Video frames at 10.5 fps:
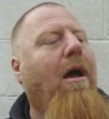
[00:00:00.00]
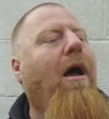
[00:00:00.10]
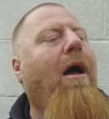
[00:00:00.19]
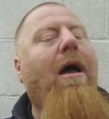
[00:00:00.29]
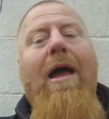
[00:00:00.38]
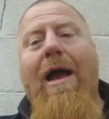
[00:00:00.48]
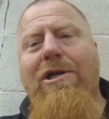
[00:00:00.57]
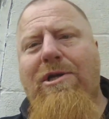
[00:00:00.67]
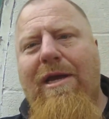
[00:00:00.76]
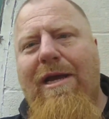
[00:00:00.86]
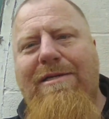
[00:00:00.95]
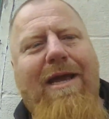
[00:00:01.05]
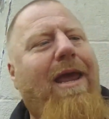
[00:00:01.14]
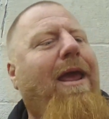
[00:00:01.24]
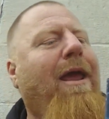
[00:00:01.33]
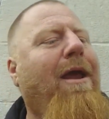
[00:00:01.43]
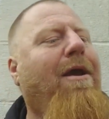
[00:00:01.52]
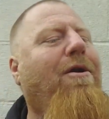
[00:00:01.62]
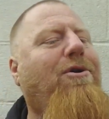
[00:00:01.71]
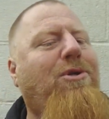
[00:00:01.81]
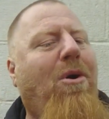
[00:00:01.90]
uh, actually it's a
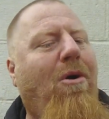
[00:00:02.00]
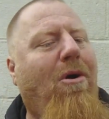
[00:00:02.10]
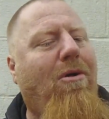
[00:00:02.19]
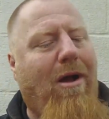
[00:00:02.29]
hair tall.